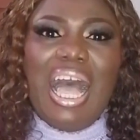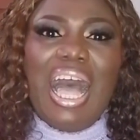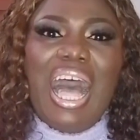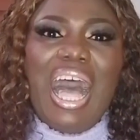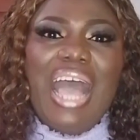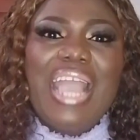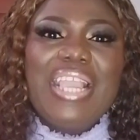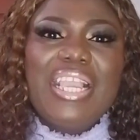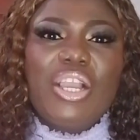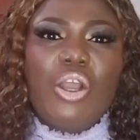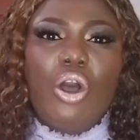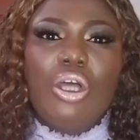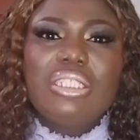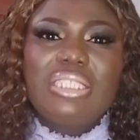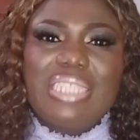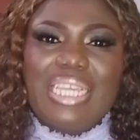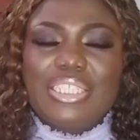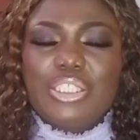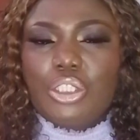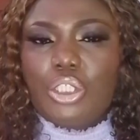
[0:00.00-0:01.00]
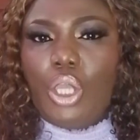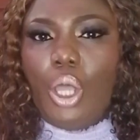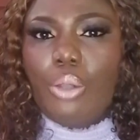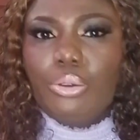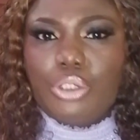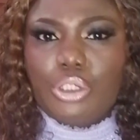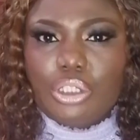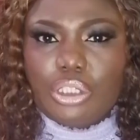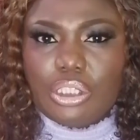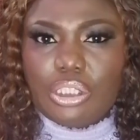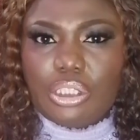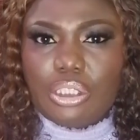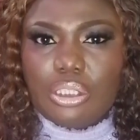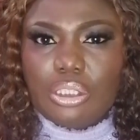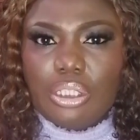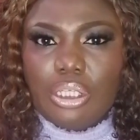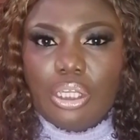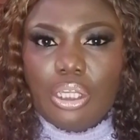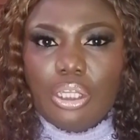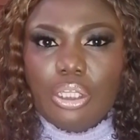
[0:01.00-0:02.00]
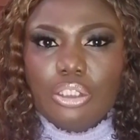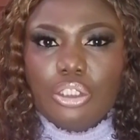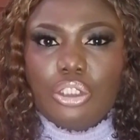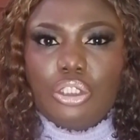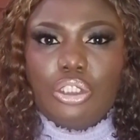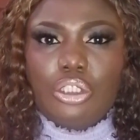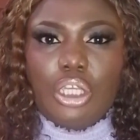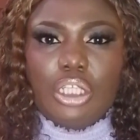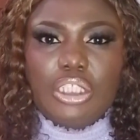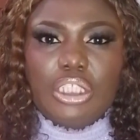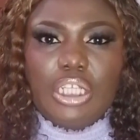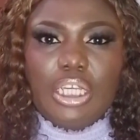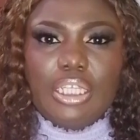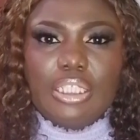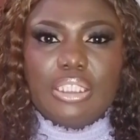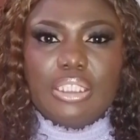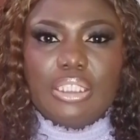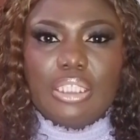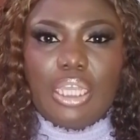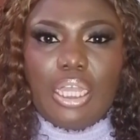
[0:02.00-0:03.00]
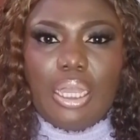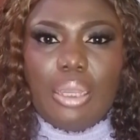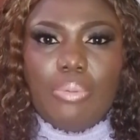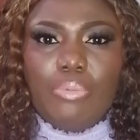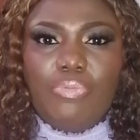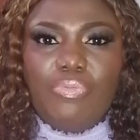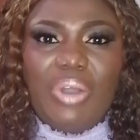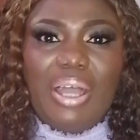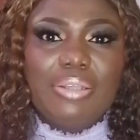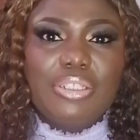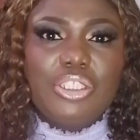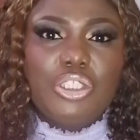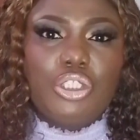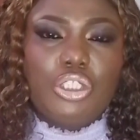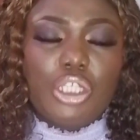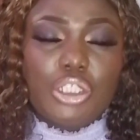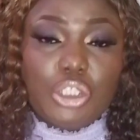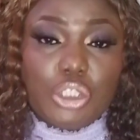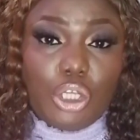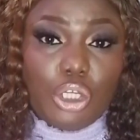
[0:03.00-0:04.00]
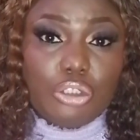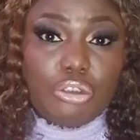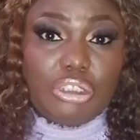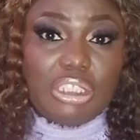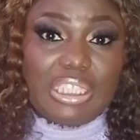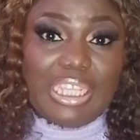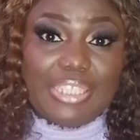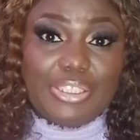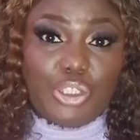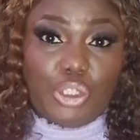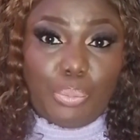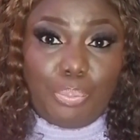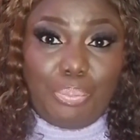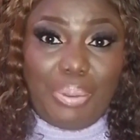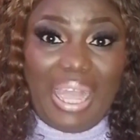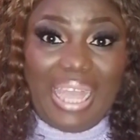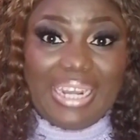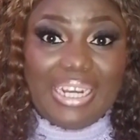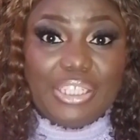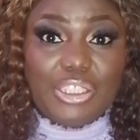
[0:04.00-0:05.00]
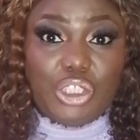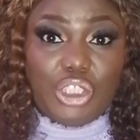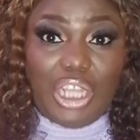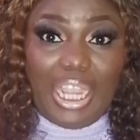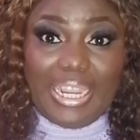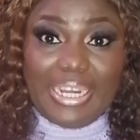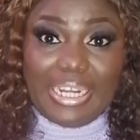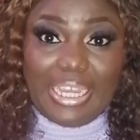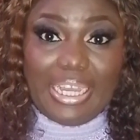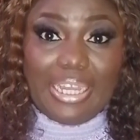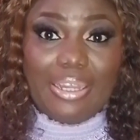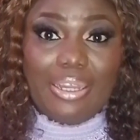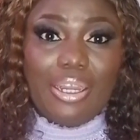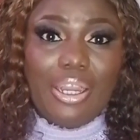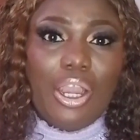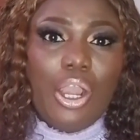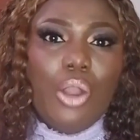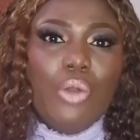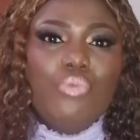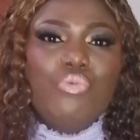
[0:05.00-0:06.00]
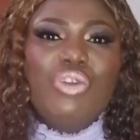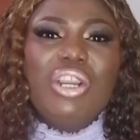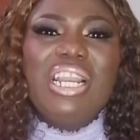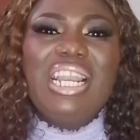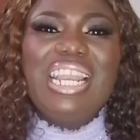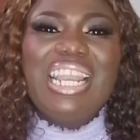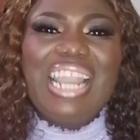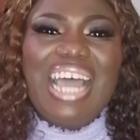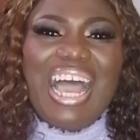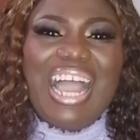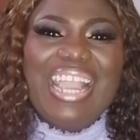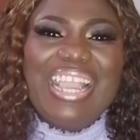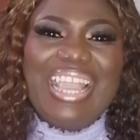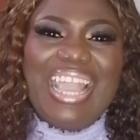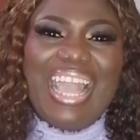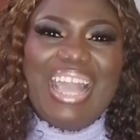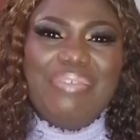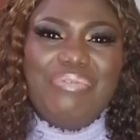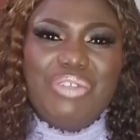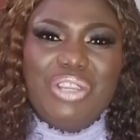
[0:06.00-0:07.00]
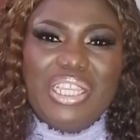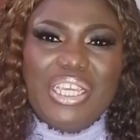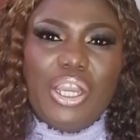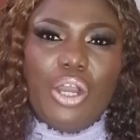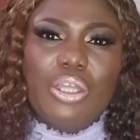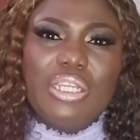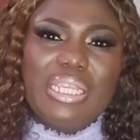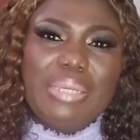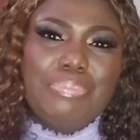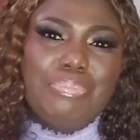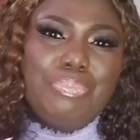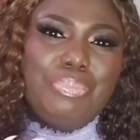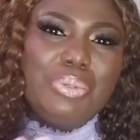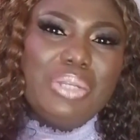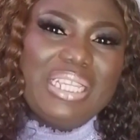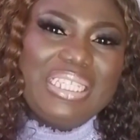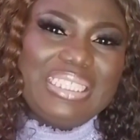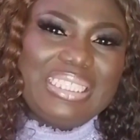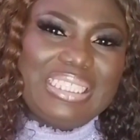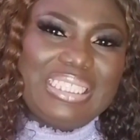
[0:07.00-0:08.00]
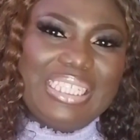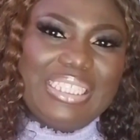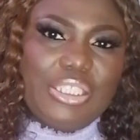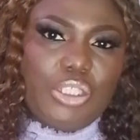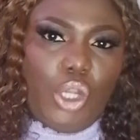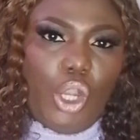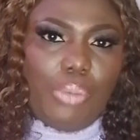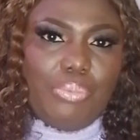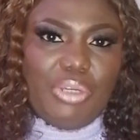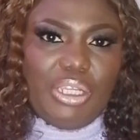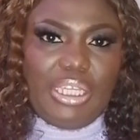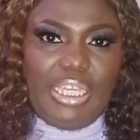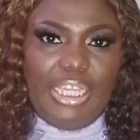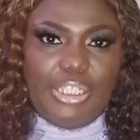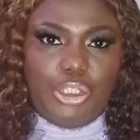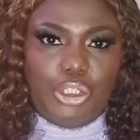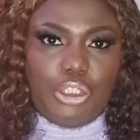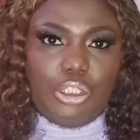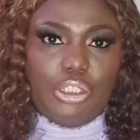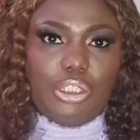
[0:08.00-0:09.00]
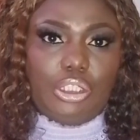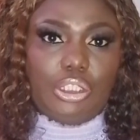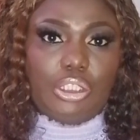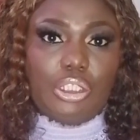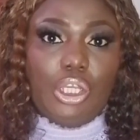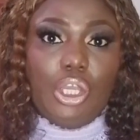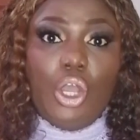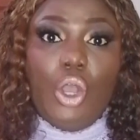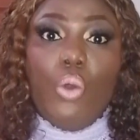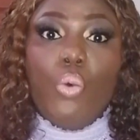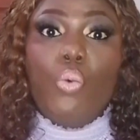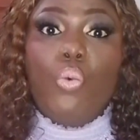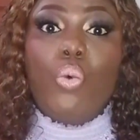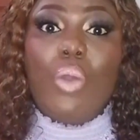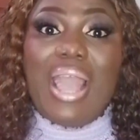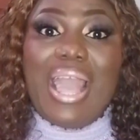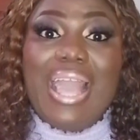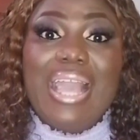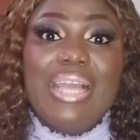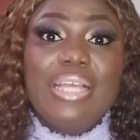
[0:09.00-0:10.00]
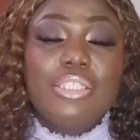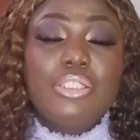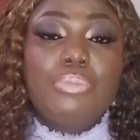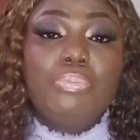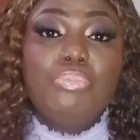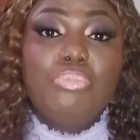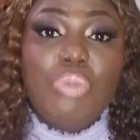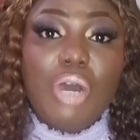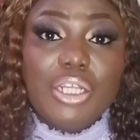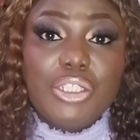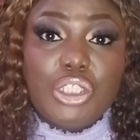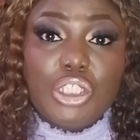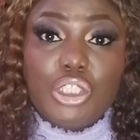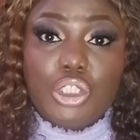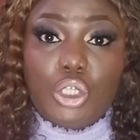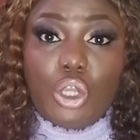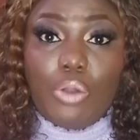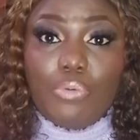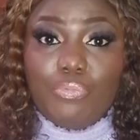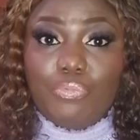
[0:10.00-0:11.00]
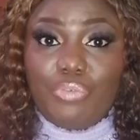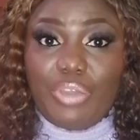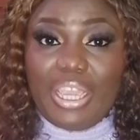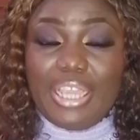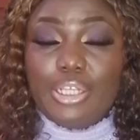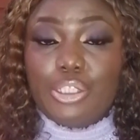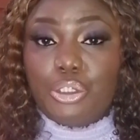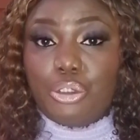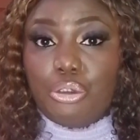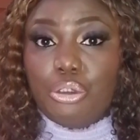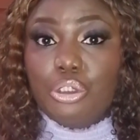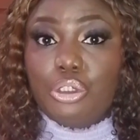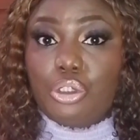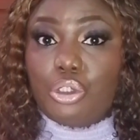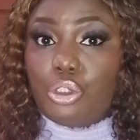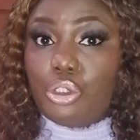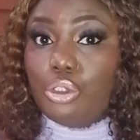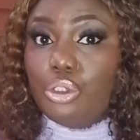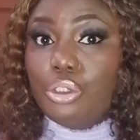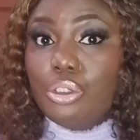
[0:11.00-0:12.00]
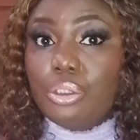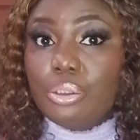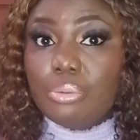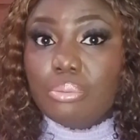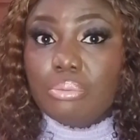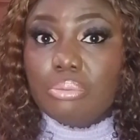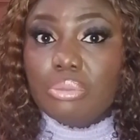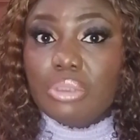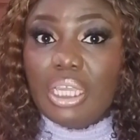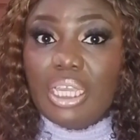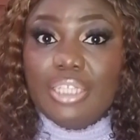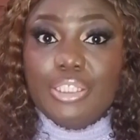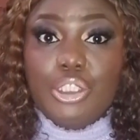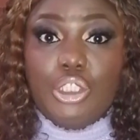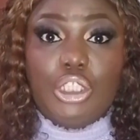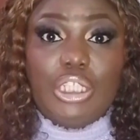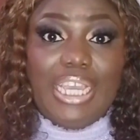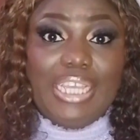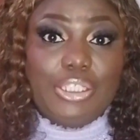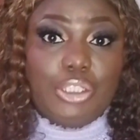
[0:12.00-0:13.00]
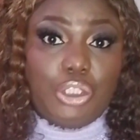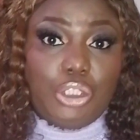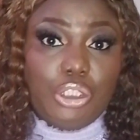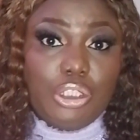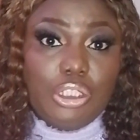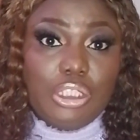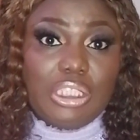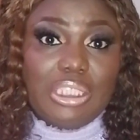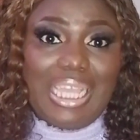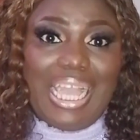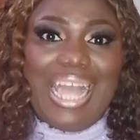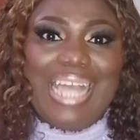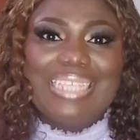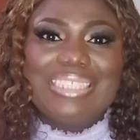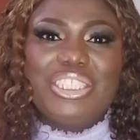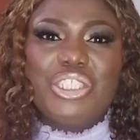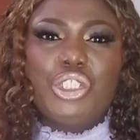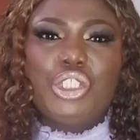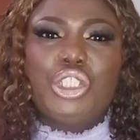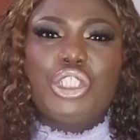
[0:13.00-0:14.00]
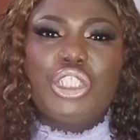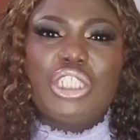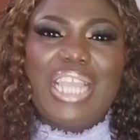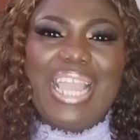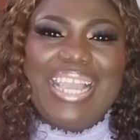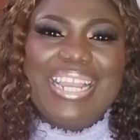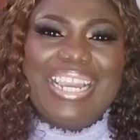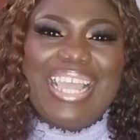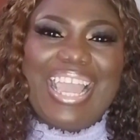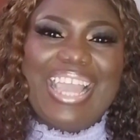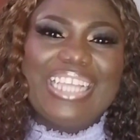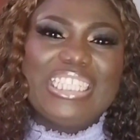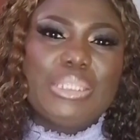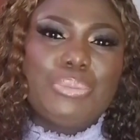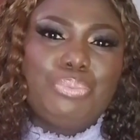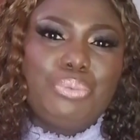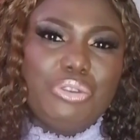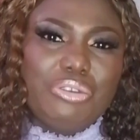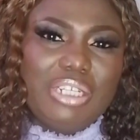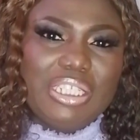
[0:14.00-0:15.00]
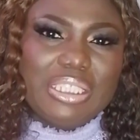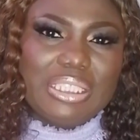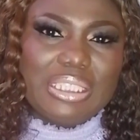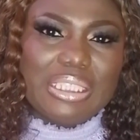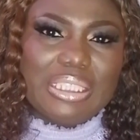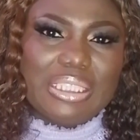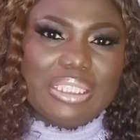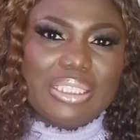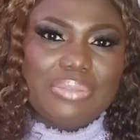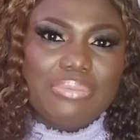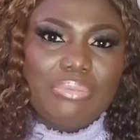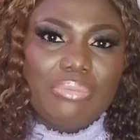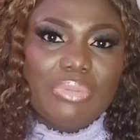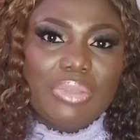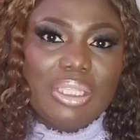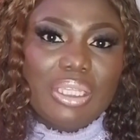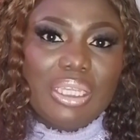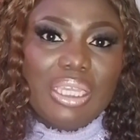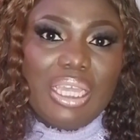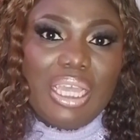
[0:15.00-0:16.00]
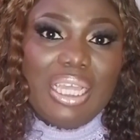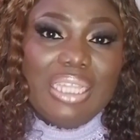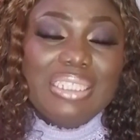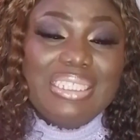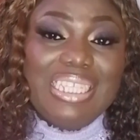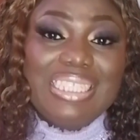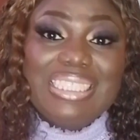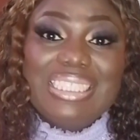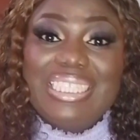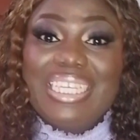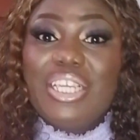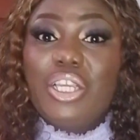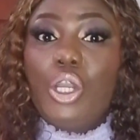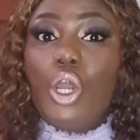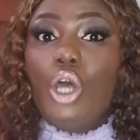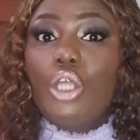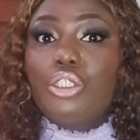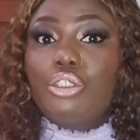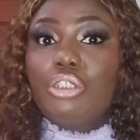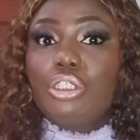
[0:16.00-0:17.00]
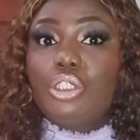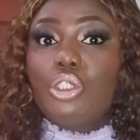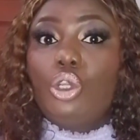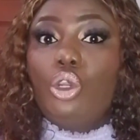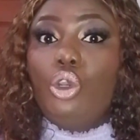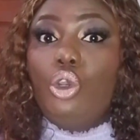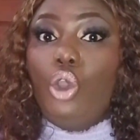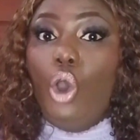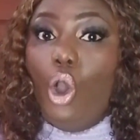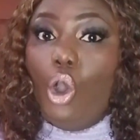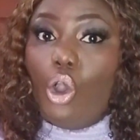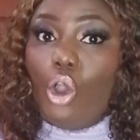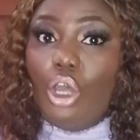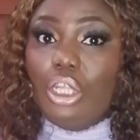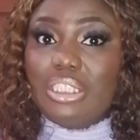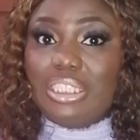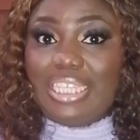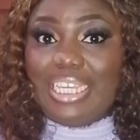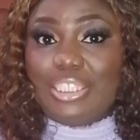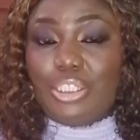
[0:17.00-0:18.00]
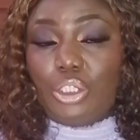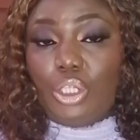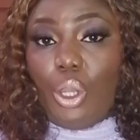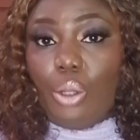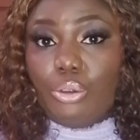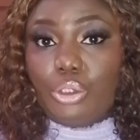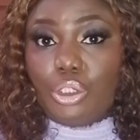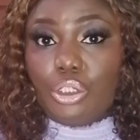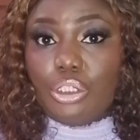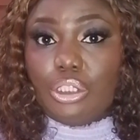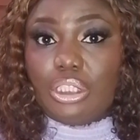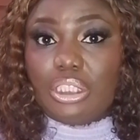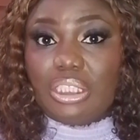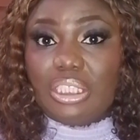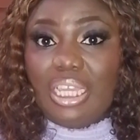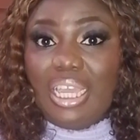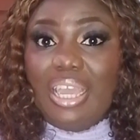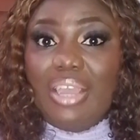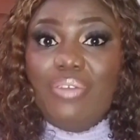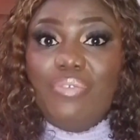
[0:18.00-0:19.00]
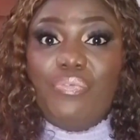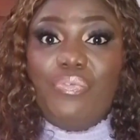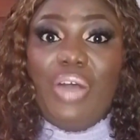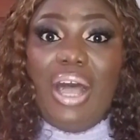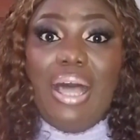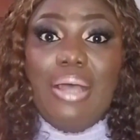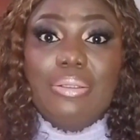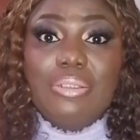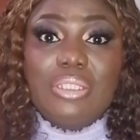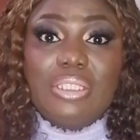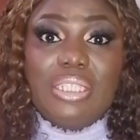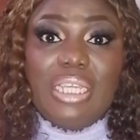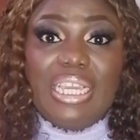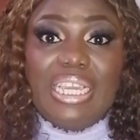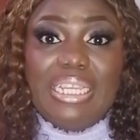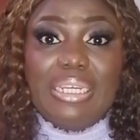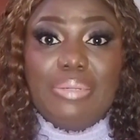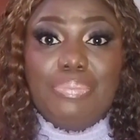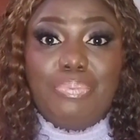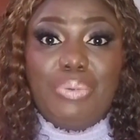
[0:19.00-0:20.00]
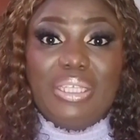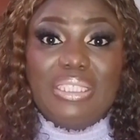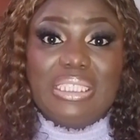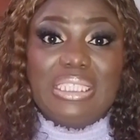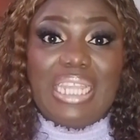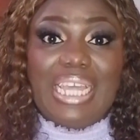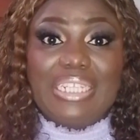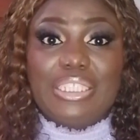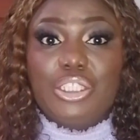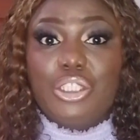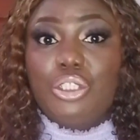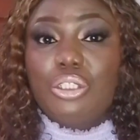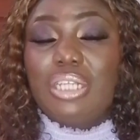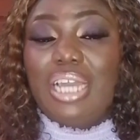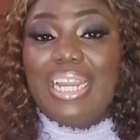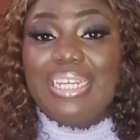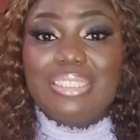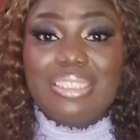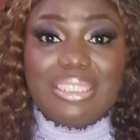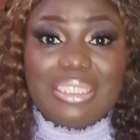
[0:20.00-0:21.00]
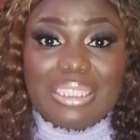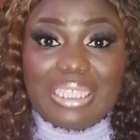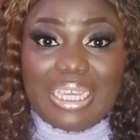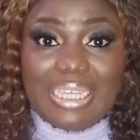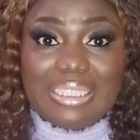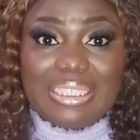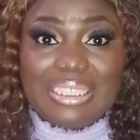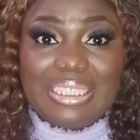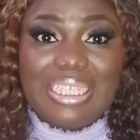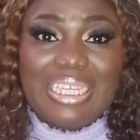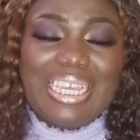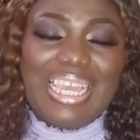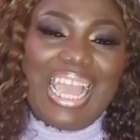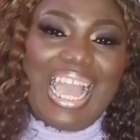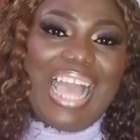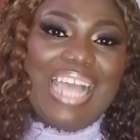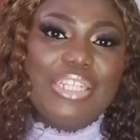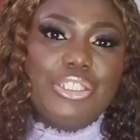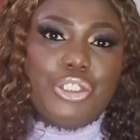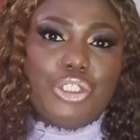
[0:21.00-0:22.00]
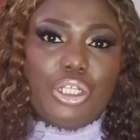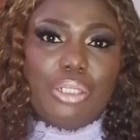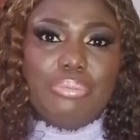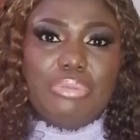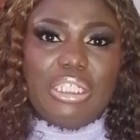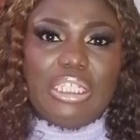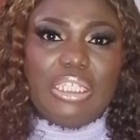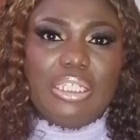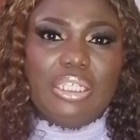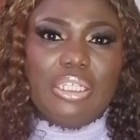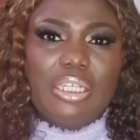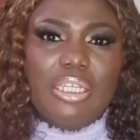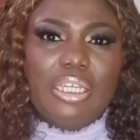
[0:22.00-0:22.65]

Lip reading: High context cultures, such as found in such countries as Japan and China, rely heavily on implicit communications, where much is conveyed through tone, gestures, and shared experiences. This is in contrast to low context cultures found in places like the United States and Germany,